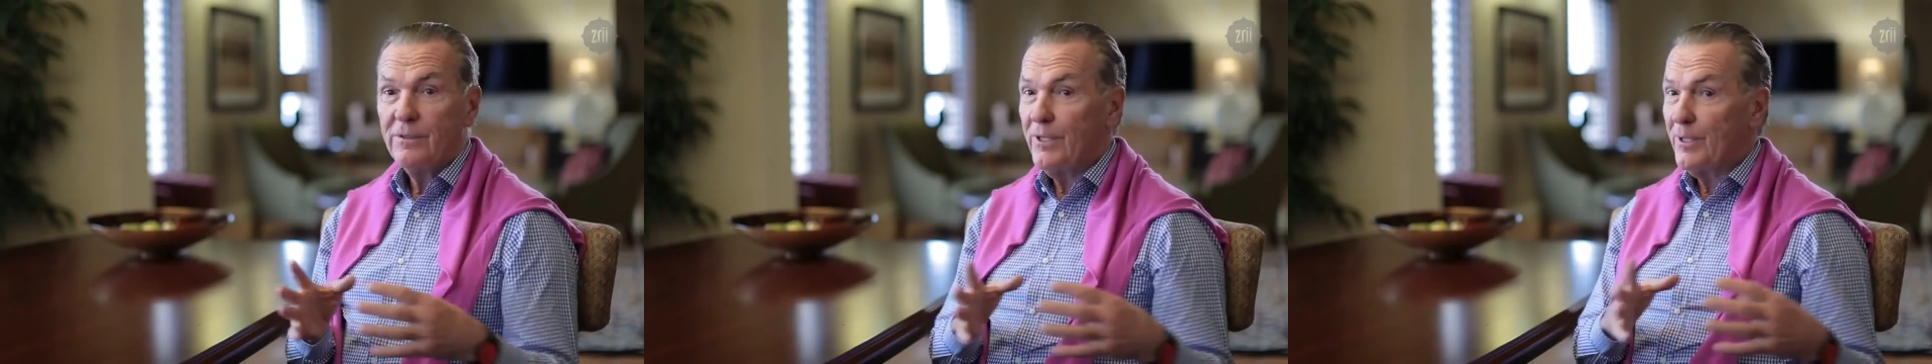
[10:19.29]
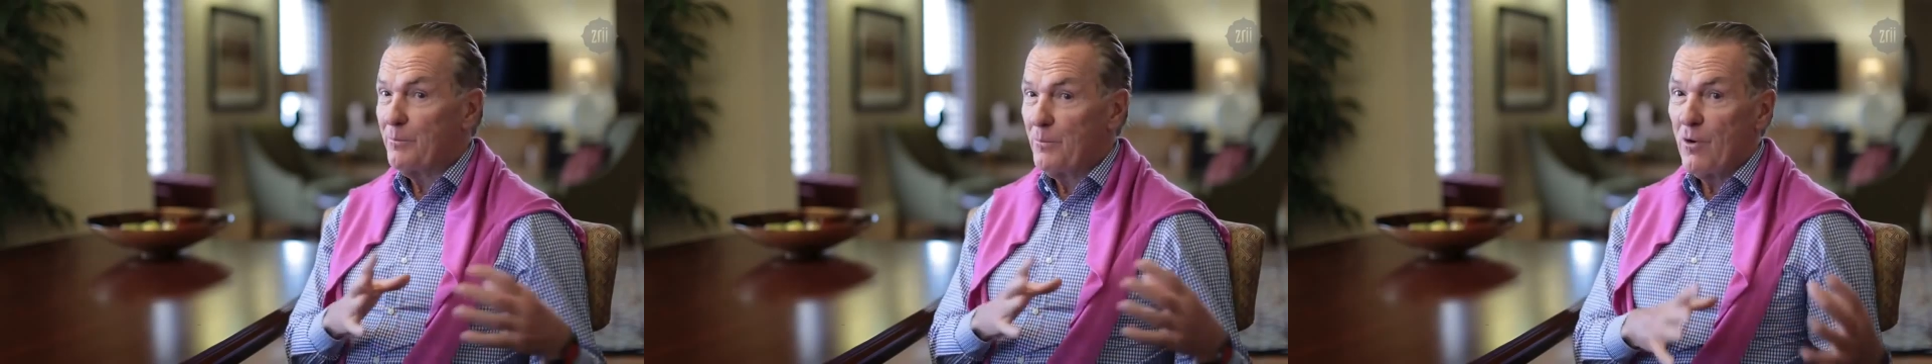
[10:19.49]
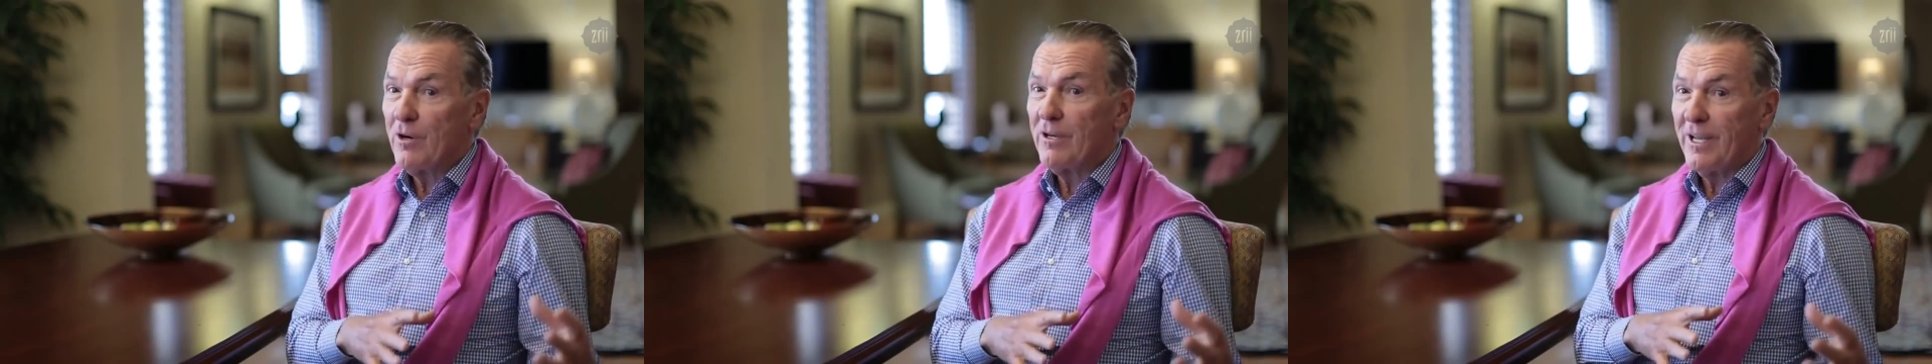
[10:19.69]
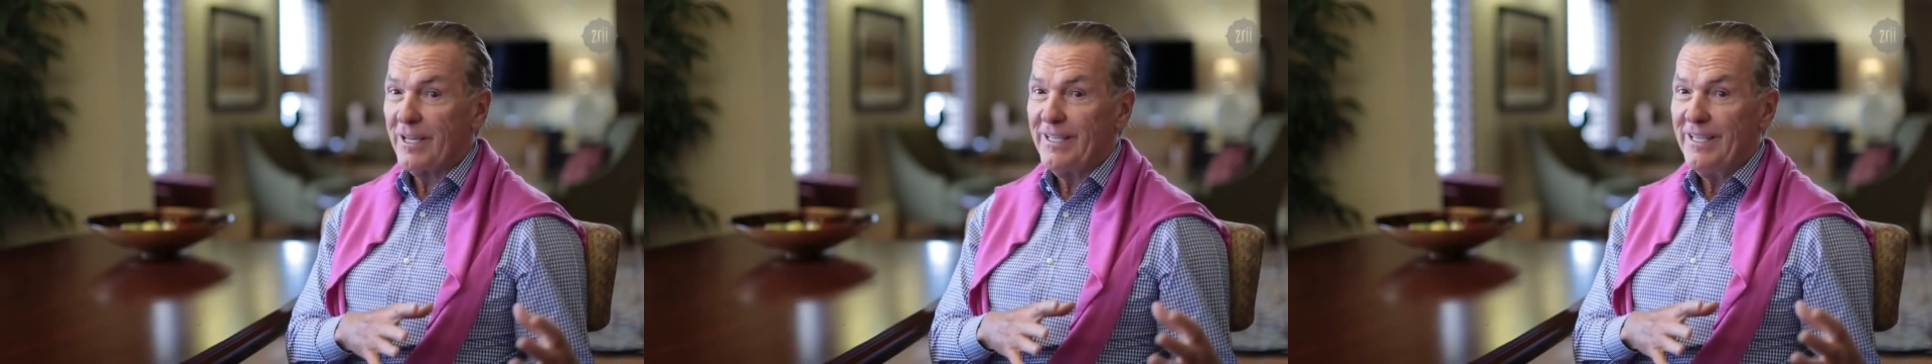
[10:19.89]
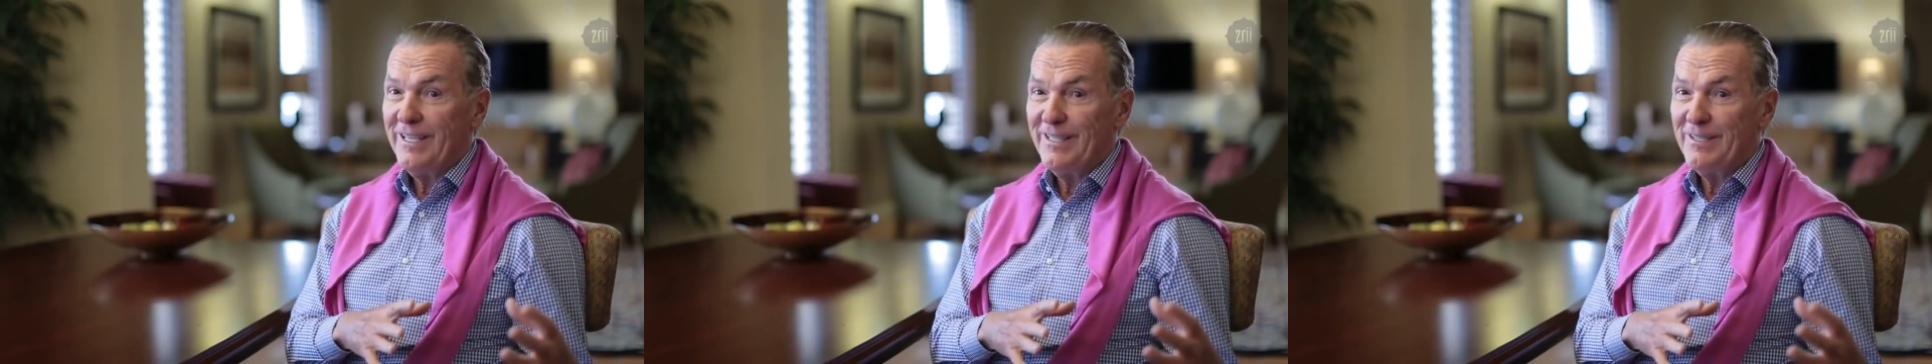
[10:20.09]
they're more
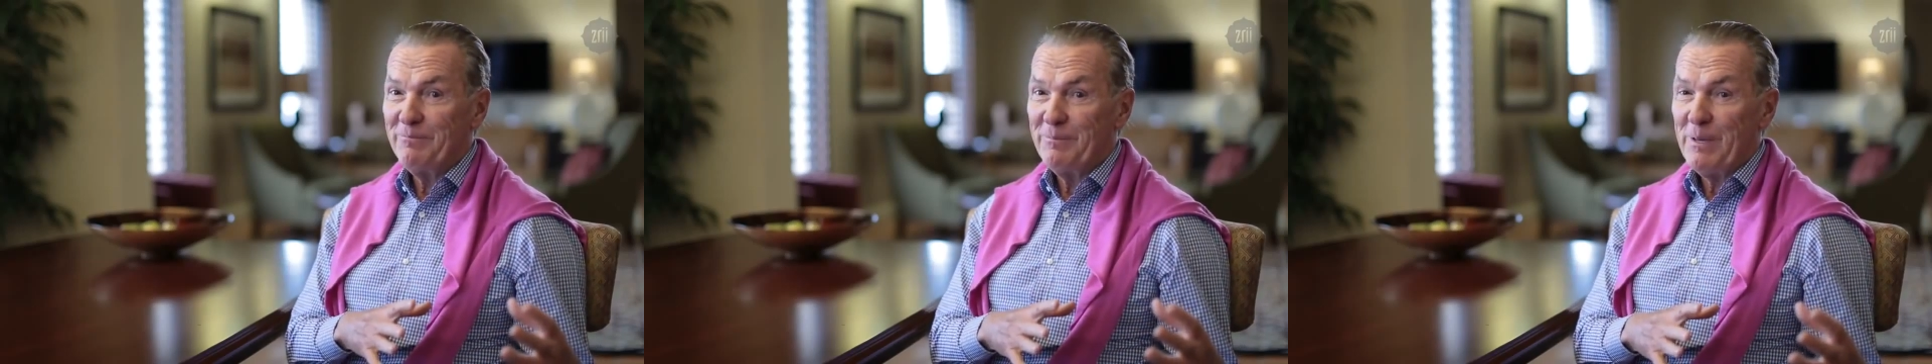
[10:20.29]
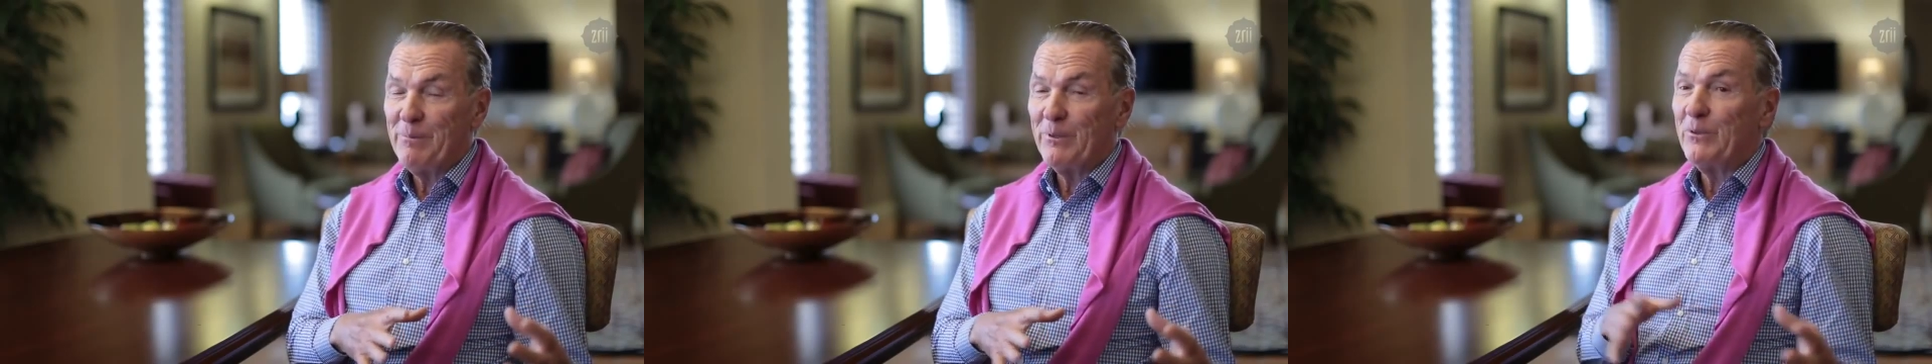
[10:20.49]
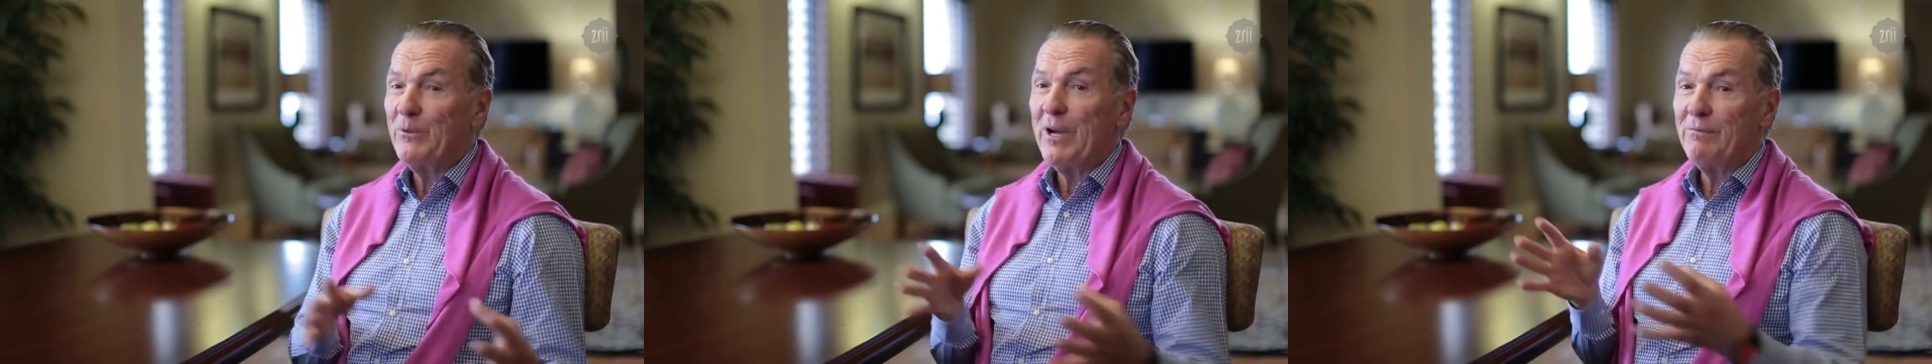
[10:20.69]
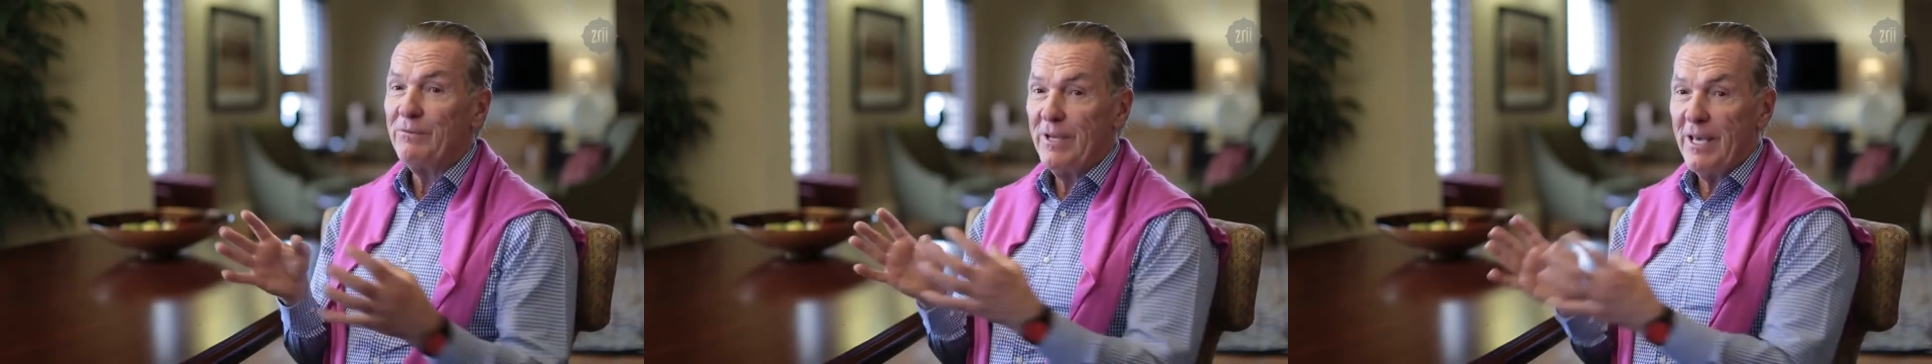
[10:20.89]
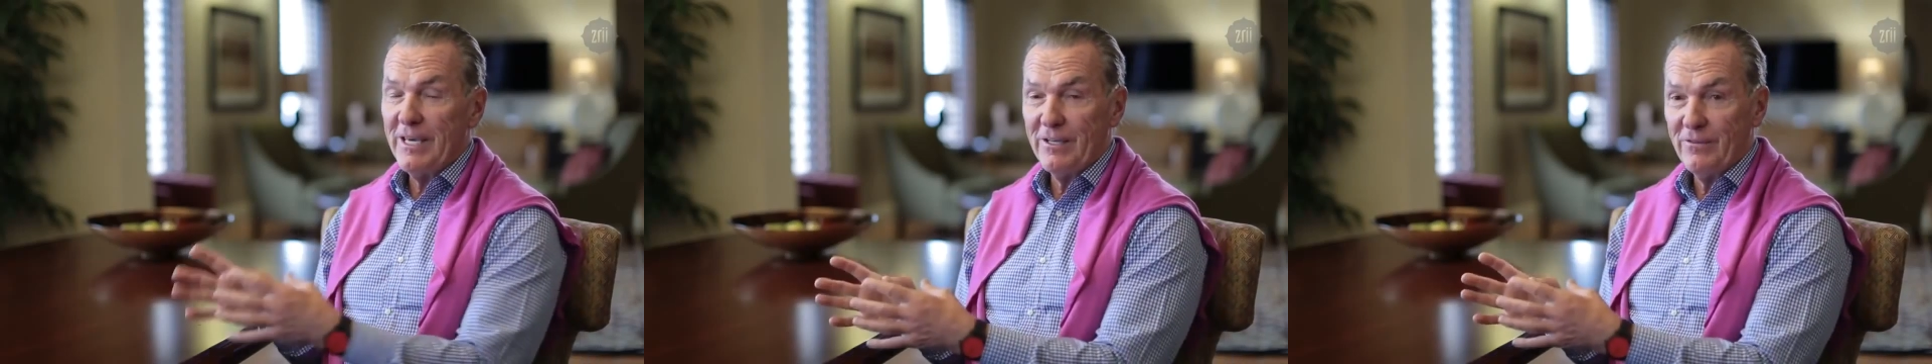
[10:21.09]
lucky than people who
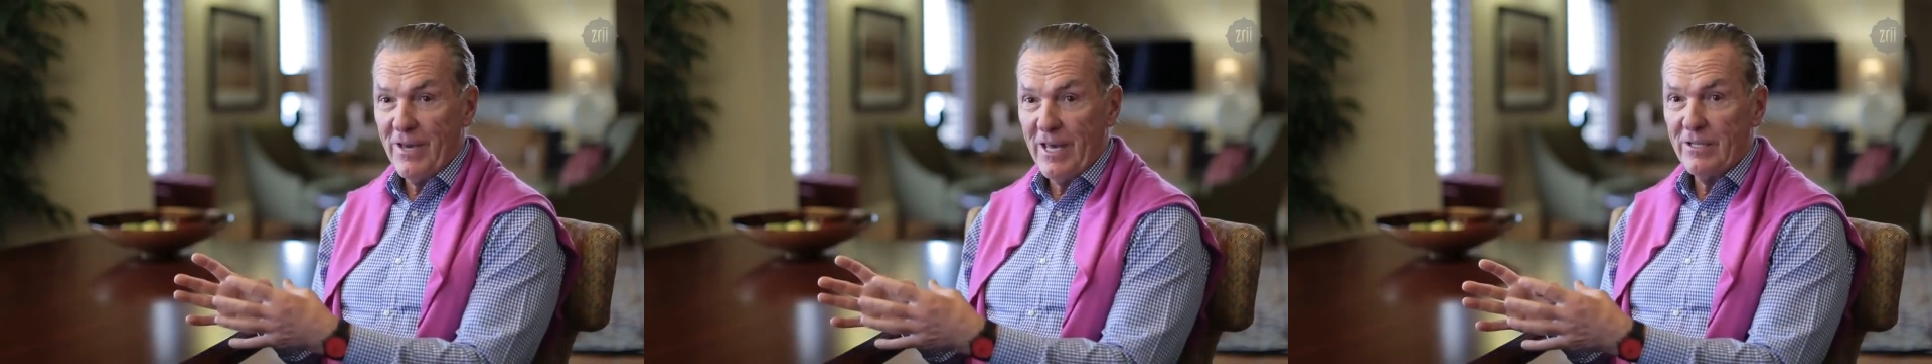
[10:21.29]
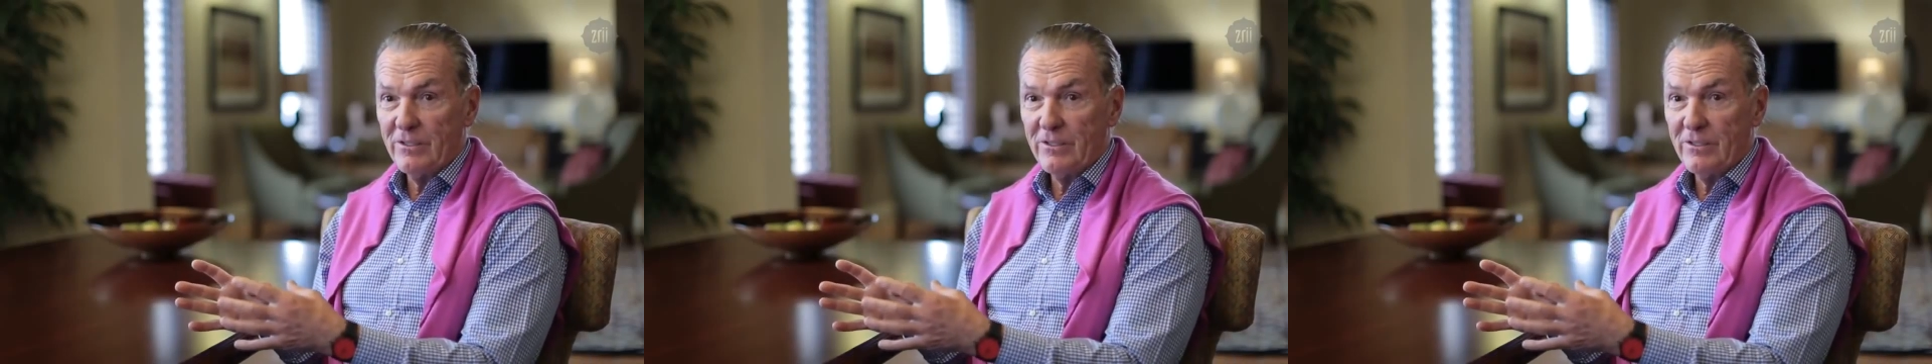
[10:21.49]
have negative